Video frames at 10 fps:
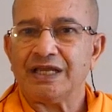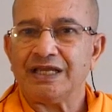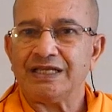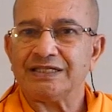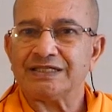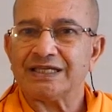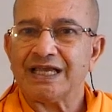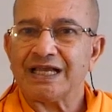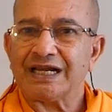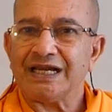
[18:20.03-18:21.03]
He is
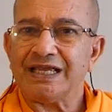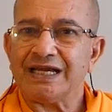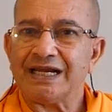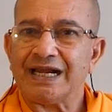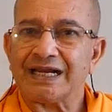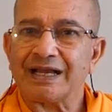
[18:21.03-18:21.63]
clear and